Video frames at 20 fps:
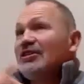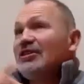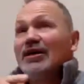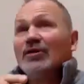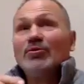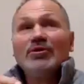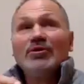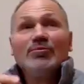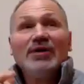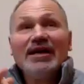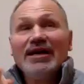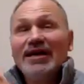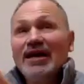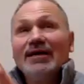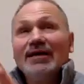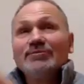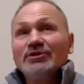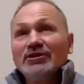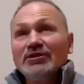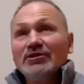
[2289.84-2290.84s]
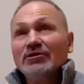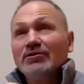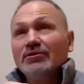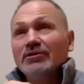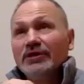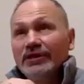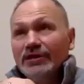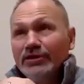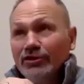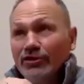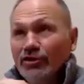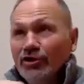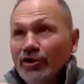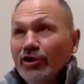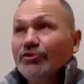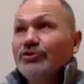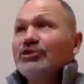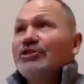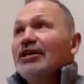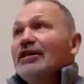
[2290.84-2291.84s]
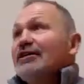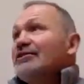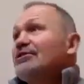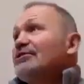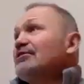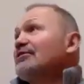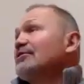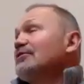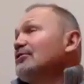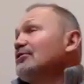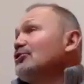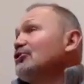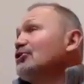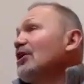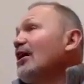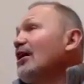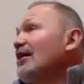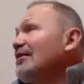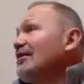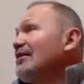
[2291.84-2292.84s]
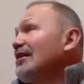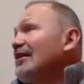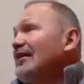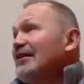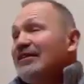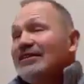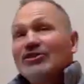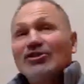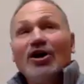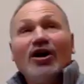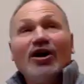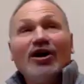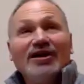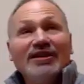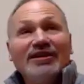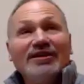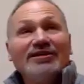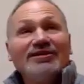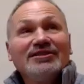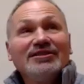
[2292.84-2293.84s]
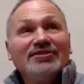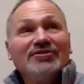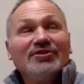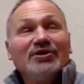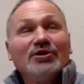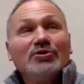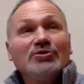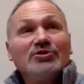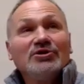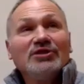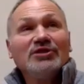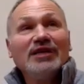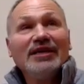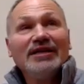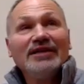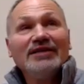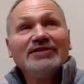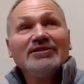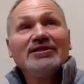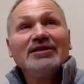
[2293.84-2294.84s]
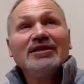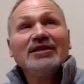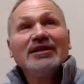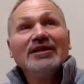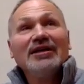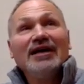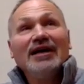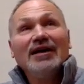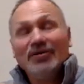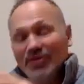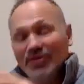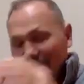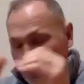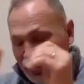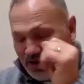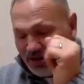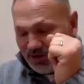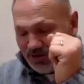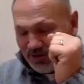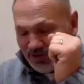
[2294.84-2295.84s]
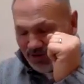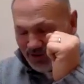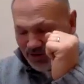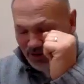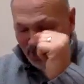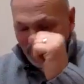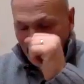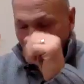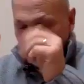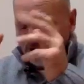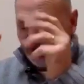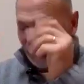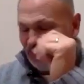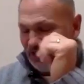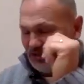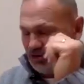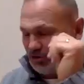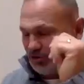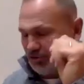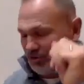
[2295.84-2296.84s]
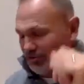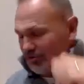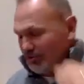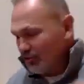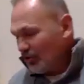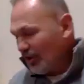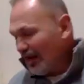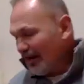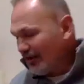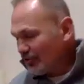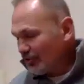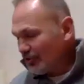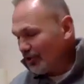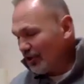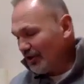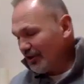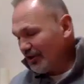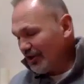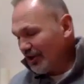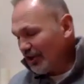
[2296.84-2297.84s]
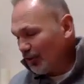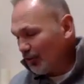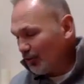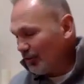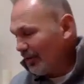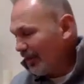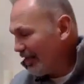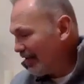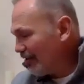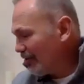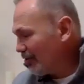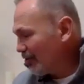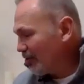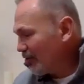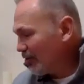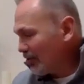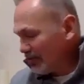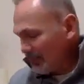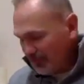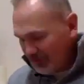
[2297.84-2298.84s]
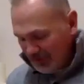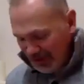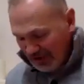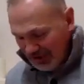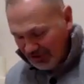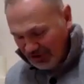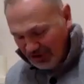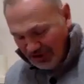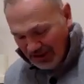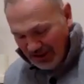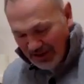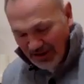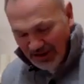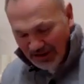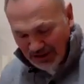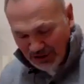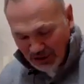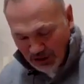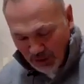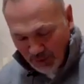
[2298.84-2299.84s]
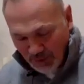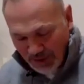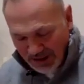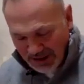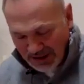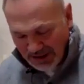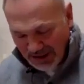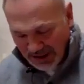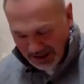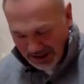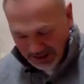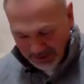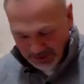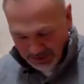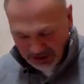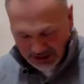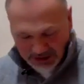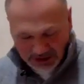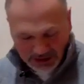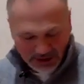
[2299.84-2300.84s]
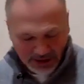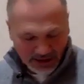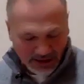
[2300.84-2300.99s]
that would make absolutely no sense to John and his audience of those days, I think of, for those of us who have traveled on an airplane or have seen this so many times in